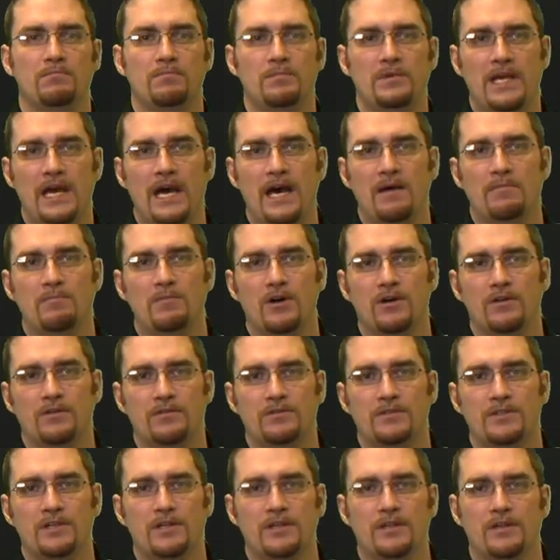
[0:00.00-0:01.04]
CAD
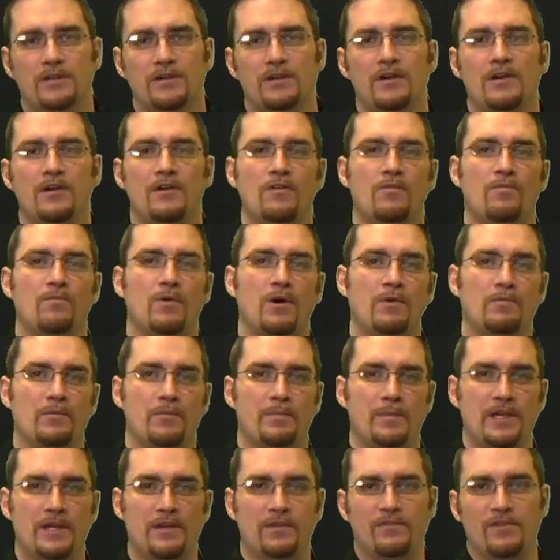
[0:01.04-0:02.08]
models here. One
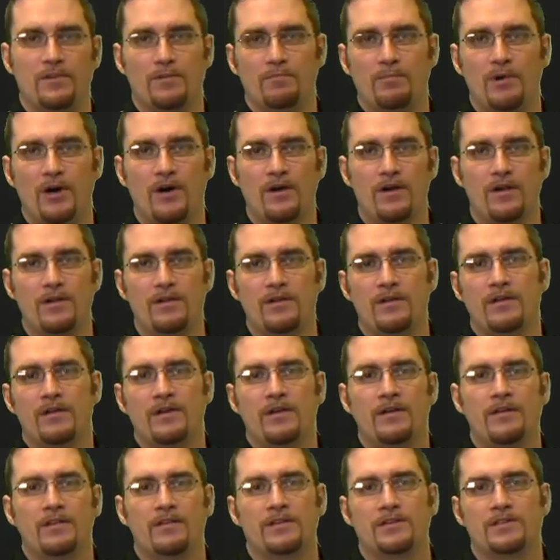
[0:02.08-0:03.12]
would be of your part.
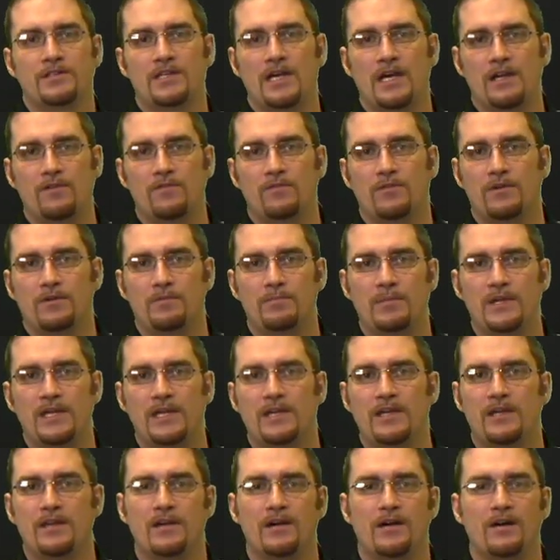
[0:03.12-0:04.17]
The second one would
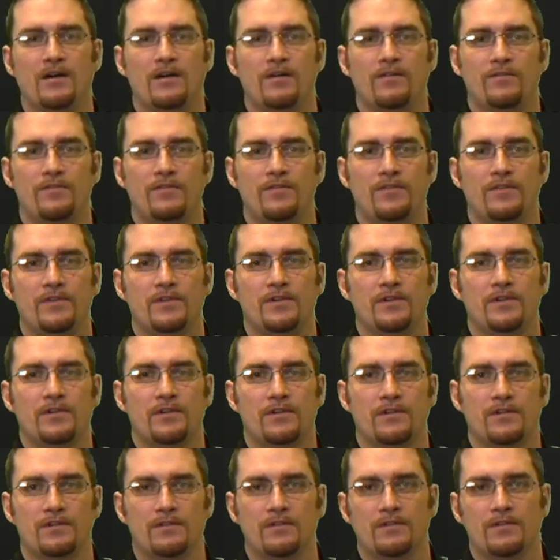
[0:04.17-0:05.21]
be of
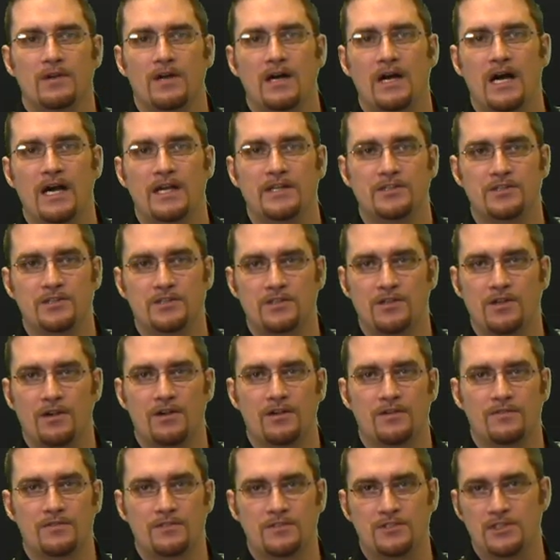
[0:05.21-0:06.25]
your IGES
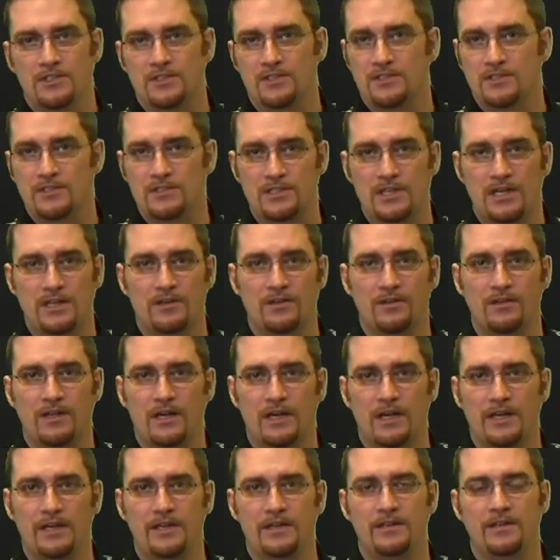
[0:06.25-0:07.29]
curves, just the center
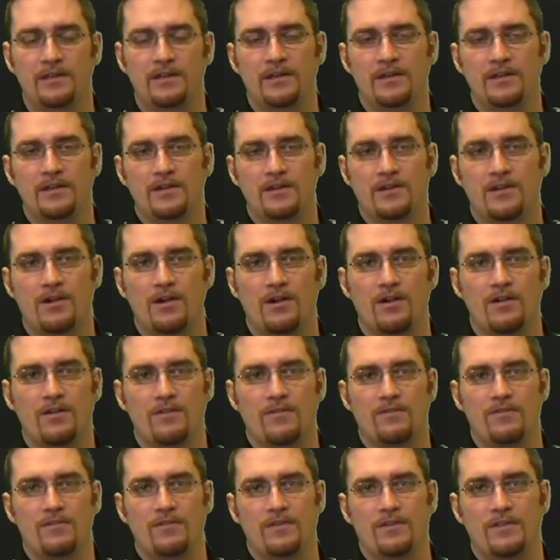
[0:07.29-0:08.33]
line,
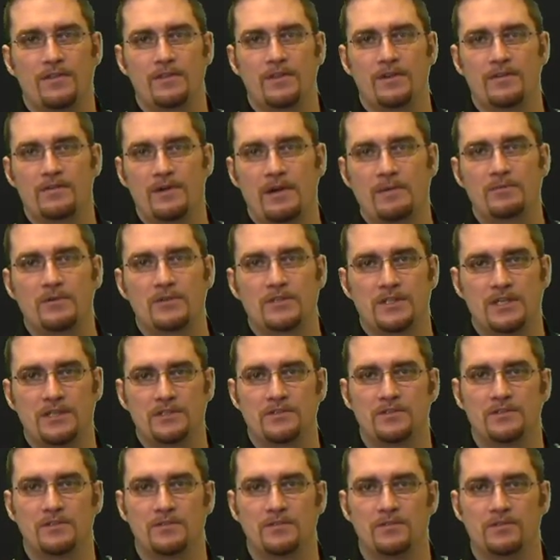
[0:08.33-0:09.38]
curve that
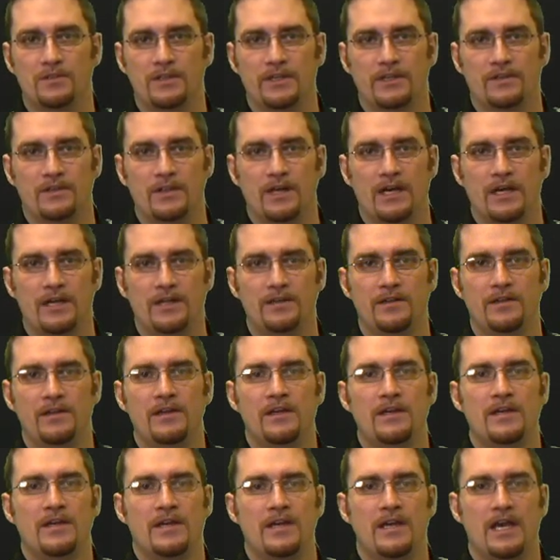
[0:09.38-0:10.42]
represents your cooling line
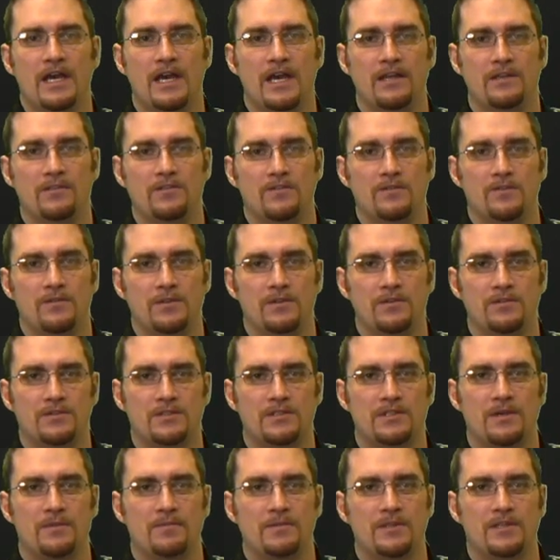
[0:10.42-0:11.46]
and you'll use
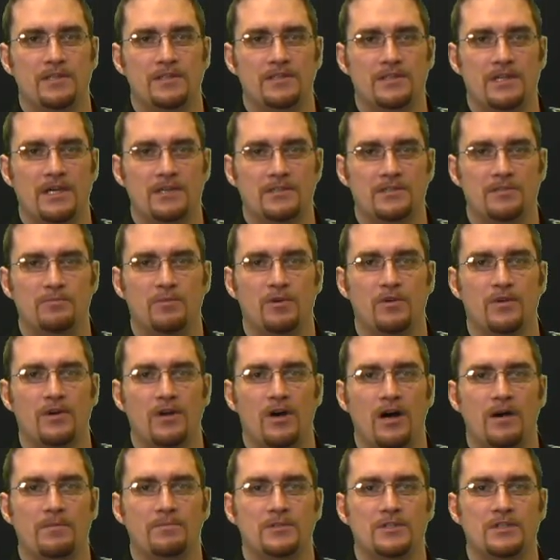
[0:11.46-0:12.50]
some of these export
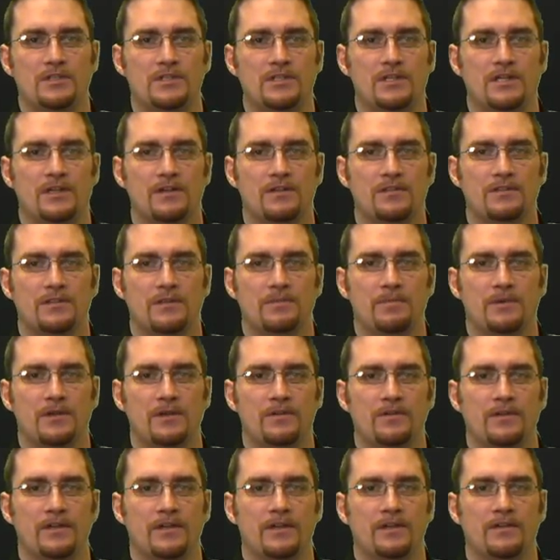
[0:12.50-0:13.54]
options here
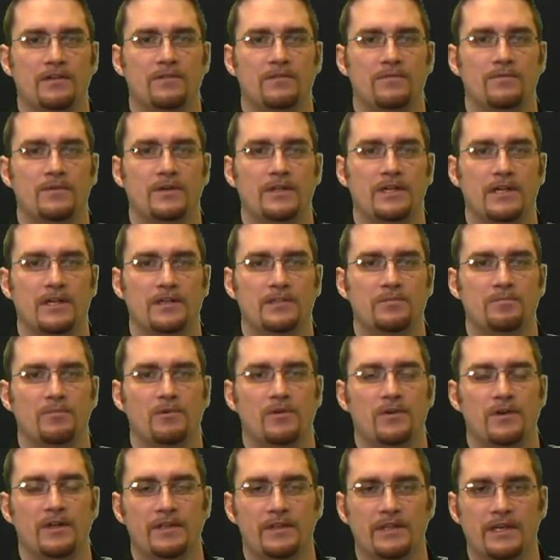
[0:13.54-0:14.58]
typically when
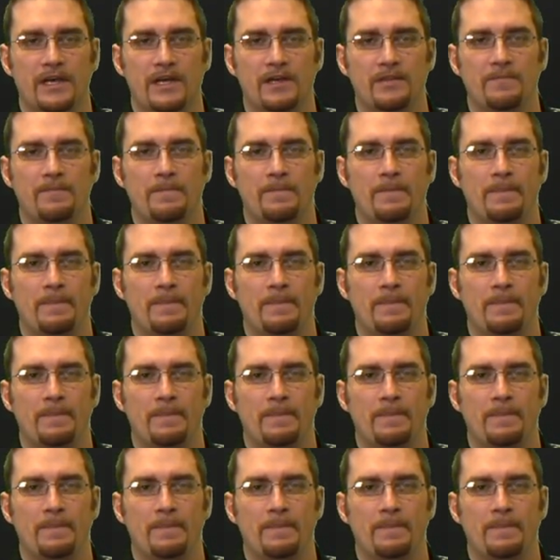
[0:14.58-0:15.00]
exporting that.